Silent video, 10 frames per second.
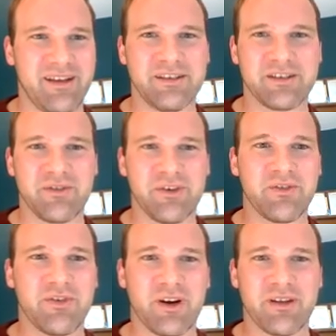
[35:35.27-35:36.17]
interval
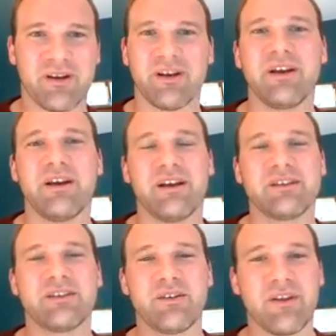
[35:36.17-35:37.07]
farther.
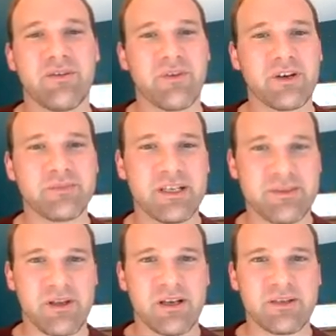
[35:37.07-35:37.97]
And so the first place
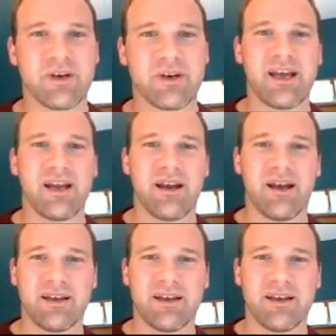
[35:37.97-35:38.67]
we looked were at